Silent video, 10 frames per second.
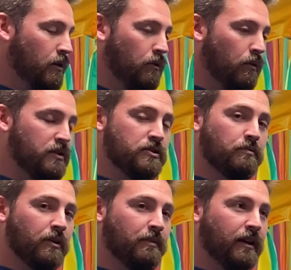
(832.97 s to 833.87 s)
Once your
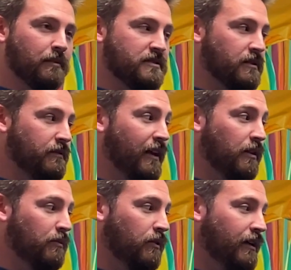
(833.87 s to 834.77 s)
book becomes
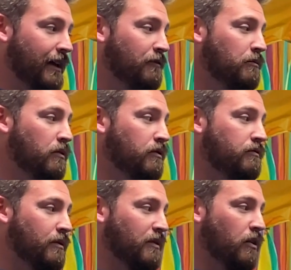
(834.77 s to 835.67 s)
available, it will move
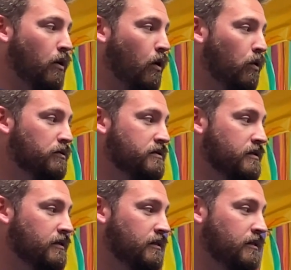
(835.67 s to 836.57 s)
from your Holds
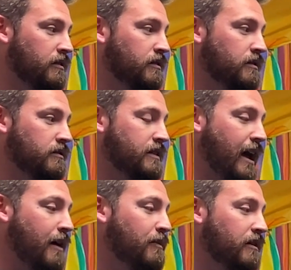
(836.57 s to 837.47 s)

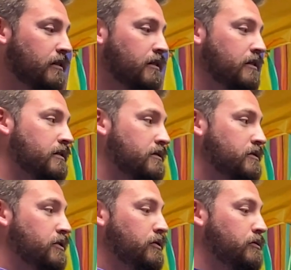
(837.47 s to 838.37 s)
tab
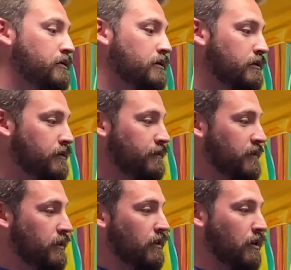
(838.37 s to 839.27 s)
to
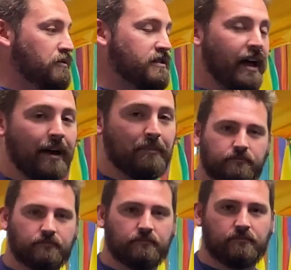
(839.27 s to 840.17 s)
your Loans tab.
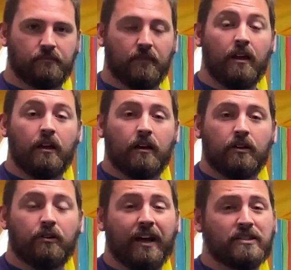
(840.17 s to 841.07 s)

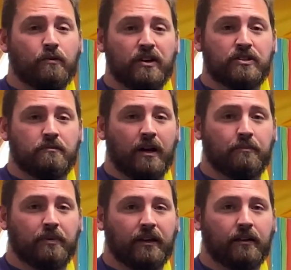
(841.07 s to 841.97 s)
Your next question
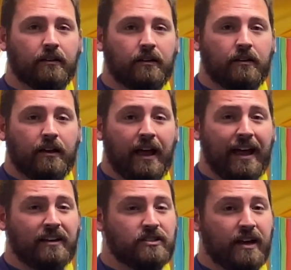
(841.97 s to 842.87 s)
might be,
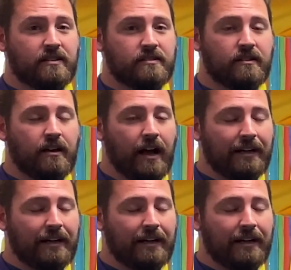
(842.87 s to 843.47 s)
hey Chase, I